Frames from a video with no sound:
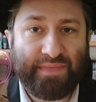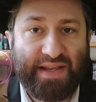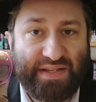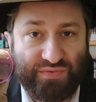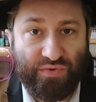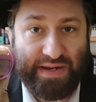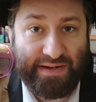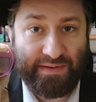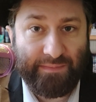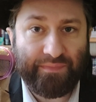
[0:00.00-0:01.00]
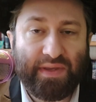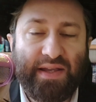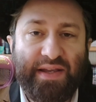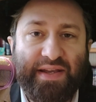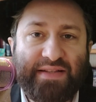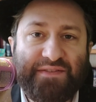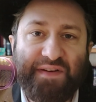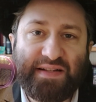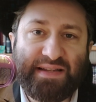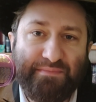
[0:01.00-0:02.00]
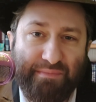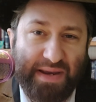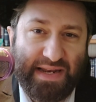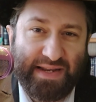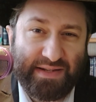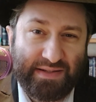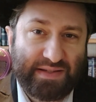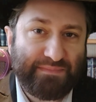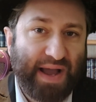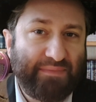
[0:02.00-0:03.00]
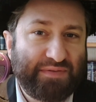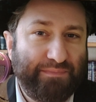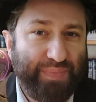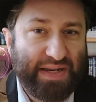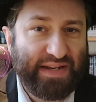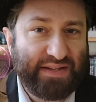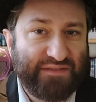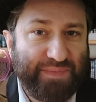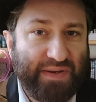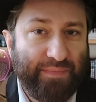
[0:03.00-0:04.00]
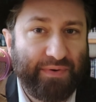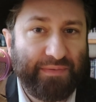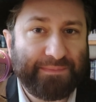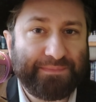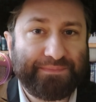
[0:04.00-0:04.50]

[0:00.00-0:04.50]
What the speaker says: It is real. It is affecting millions, perhaps billions of people.